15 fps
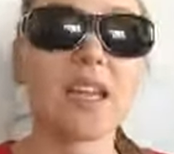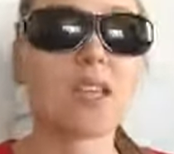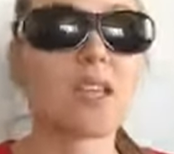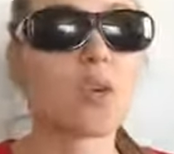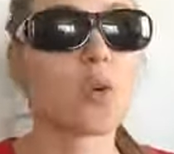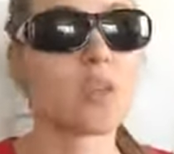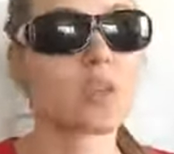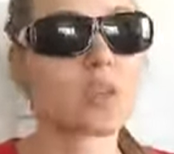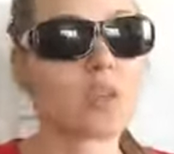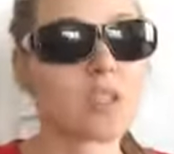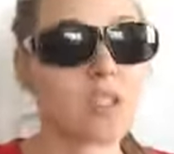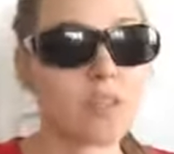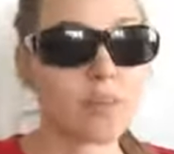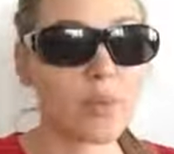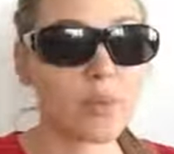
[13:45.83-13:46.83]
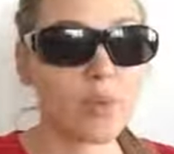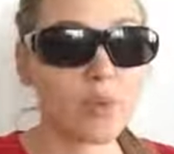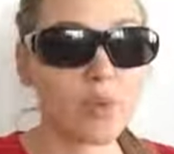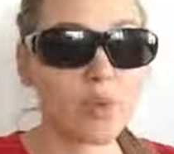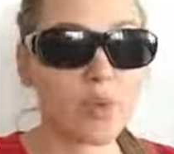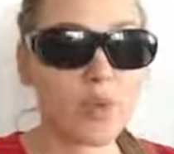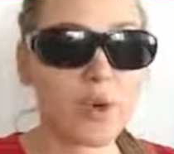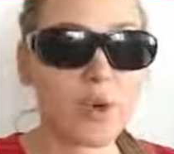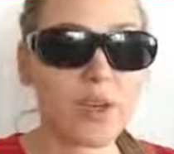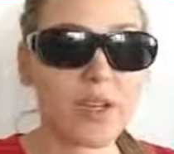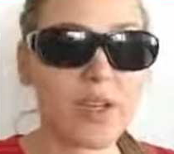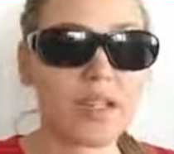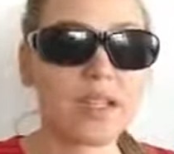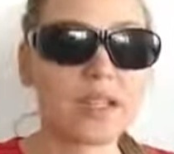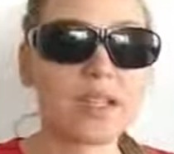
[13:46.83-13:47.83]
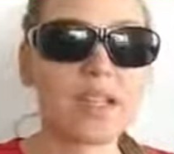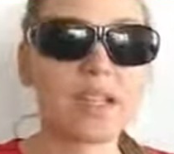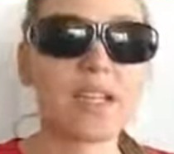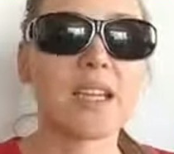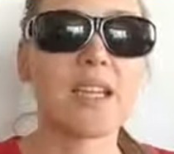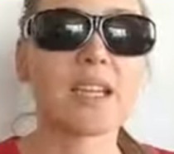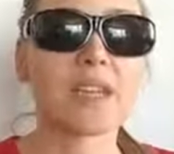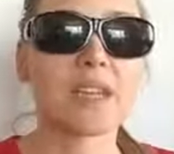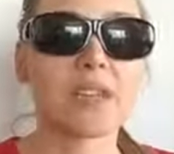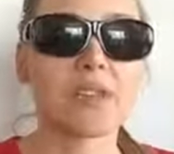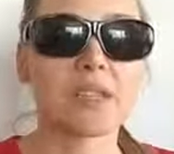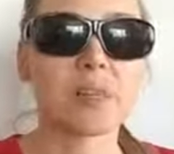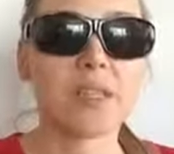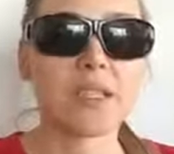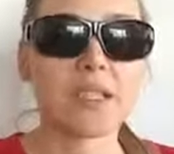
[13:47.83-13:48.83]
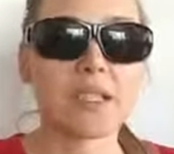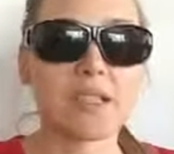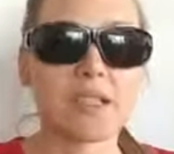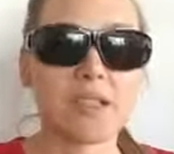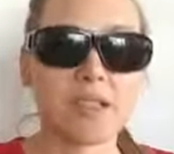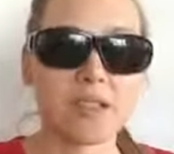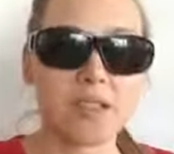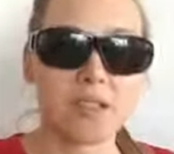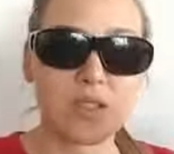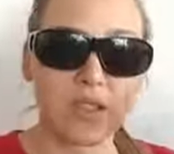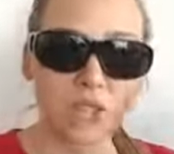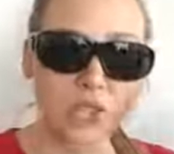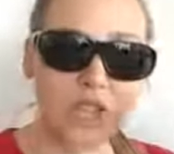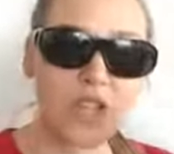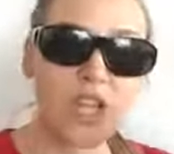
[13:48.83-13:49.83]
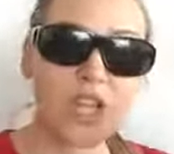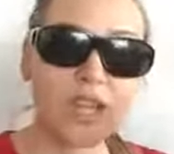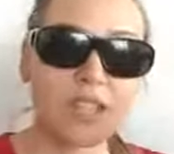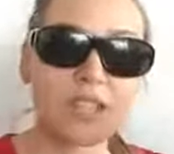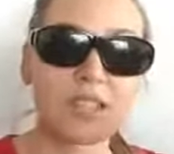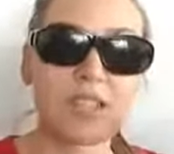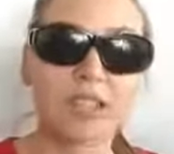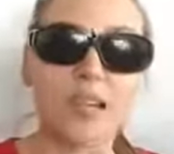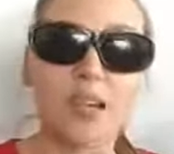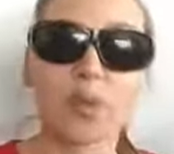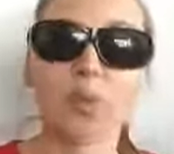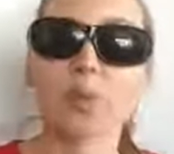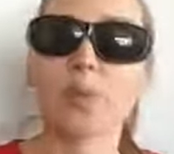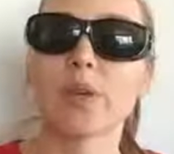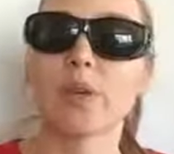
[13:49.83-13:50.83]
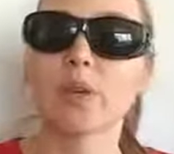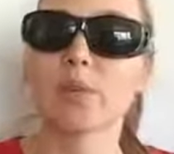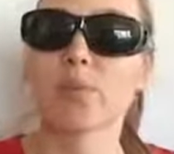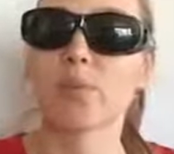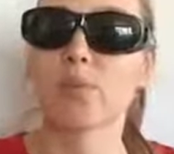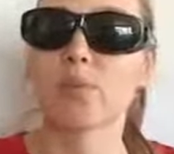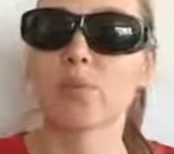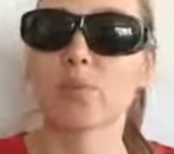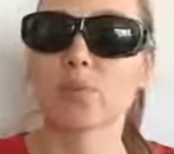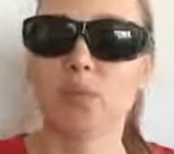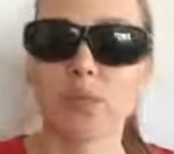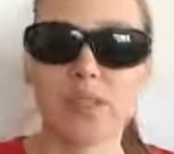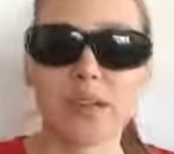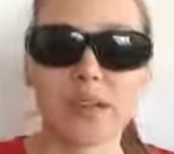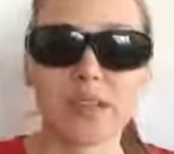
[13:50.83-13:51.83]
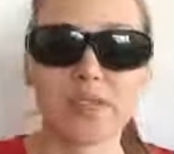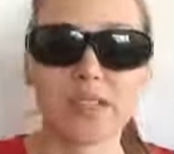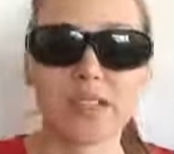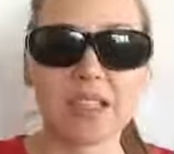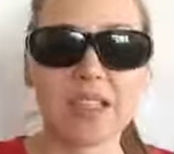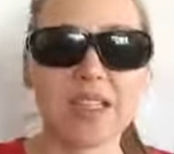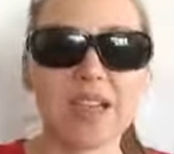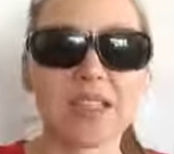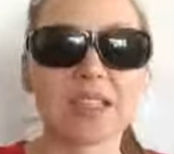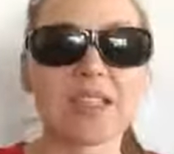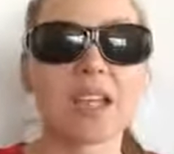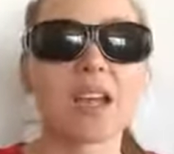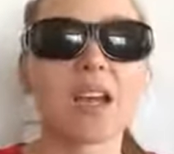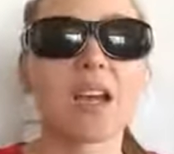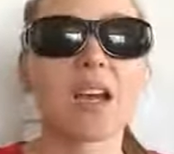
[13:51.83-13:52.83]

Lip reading: They also tell me not to worry, that they're gonna give me these shades that I will be able to put after that,